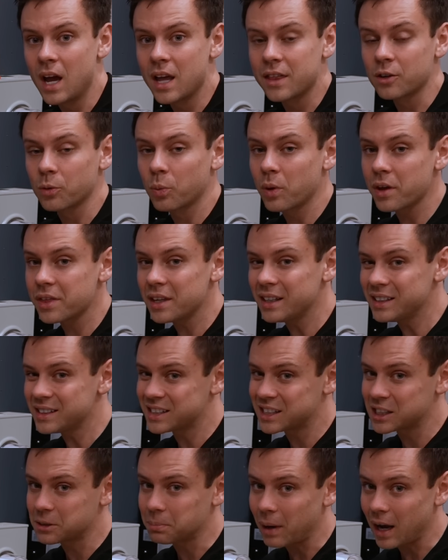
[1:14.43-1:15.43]
They're within
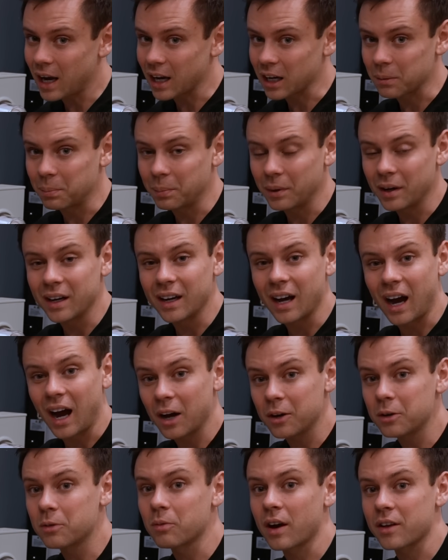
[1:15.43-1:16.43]
spec, but
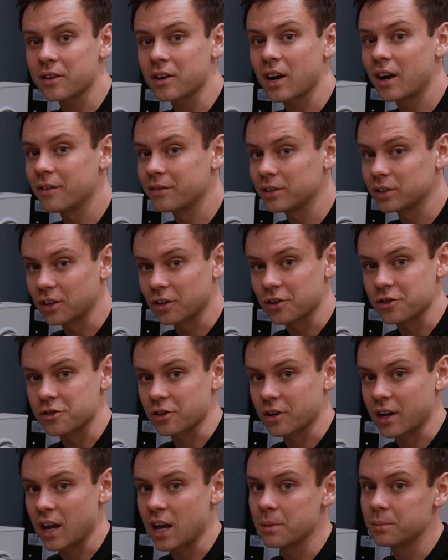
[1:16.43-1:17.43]
I would rather have a larger
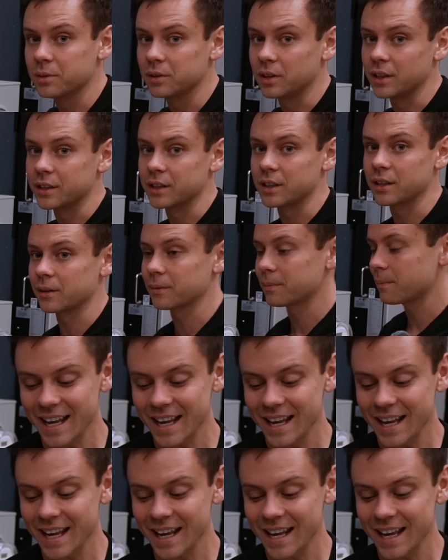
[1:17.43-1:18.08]
larger cable on there.